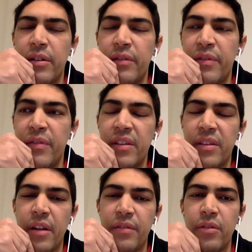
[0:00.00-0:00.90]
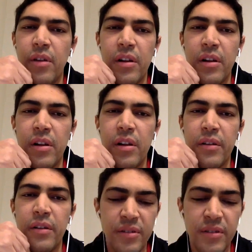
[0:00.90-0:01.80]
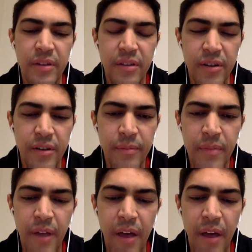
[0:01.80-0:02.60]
fifteen thousand dollars per term.